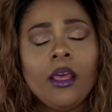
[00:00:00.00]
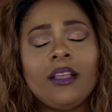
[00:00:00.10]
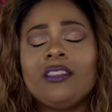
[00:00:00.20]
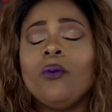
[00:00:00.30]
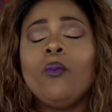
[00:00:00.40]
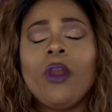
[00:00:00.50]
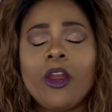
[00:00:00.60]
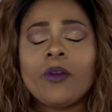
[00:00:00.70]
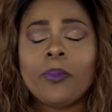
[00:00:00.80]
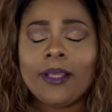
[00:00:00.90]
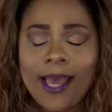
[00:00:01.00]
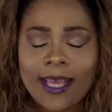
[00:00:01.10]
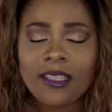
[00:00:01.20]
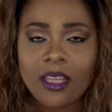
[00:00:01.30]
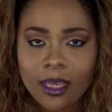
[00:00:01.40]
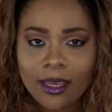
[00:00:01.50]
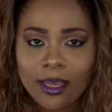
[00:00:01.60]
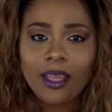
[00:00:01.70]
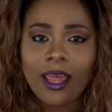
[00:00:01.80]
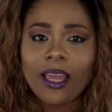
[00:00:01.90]
It's some weird plastic,
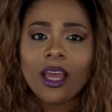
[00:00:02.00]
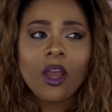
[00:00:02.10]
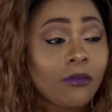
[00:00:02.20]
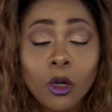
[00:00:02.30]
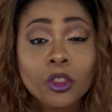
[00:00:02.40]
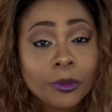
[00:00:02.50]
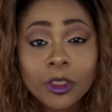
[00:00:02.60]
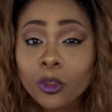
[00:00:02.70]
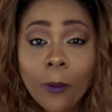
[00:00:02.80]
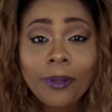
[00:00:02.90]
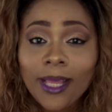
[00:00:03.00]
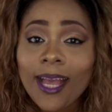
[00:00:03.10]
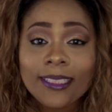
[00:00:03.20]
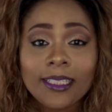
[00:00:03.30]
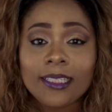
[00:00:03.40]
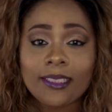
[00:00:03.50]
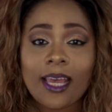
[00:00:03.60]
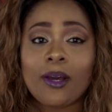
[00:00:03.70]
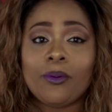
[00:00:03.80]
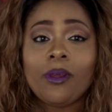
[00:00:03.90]
like grocery store plastic
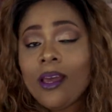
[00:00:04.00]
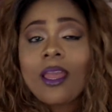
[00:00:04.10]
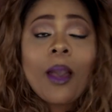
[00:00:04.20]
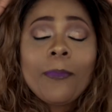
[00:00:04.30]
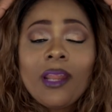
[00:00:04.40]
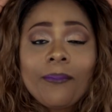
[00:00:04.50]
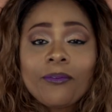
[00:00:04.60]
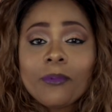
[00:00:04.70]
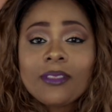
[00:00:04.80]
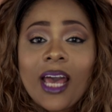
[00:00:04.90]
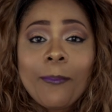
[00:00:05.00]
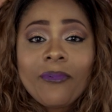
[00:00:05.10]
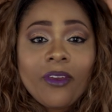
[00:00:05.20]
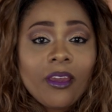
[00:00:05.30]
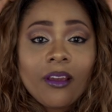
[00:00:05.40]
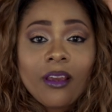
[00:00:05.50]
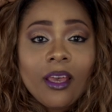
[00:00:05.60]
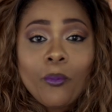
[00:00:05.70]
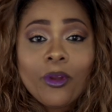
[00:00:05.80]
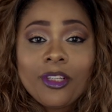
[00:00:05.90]
sound coming up from the top of here,
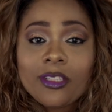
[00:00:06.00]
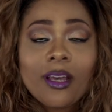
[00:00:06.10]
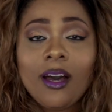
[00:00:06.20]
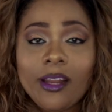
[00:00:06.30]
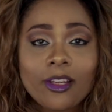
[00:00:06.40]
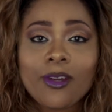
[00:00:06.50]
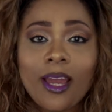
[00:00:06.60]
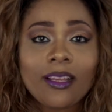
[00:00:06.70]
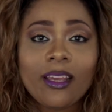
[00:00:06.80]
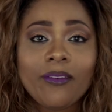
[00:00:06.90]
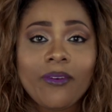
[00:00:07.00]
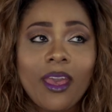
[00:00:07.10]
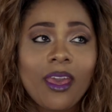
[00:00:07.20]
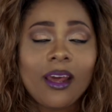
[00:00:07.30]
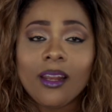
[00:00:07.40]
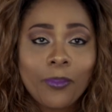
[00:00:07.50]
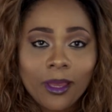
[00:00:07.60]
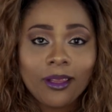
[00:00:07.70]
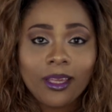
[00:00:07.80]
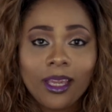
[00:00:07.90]
which is unattractive and
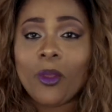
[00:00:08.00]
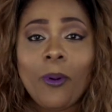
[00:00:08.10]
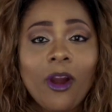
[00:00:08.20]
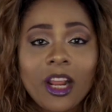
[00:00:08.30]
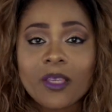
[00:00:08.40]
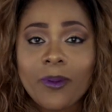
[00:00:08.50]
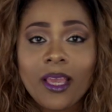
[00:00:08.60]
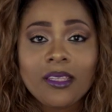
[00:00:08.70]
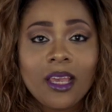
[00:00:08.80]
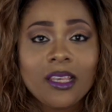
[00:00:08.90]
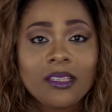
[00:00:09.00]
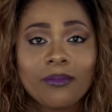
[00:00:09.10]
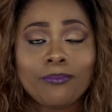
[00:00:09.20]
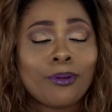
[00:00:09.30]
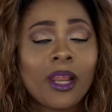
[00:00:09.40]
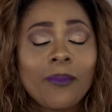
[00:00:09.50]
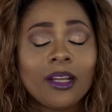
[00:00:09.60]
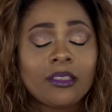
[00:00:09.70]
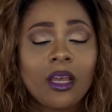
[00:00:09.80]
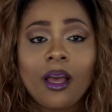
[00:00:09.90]
unappealing. The parting space is pretty much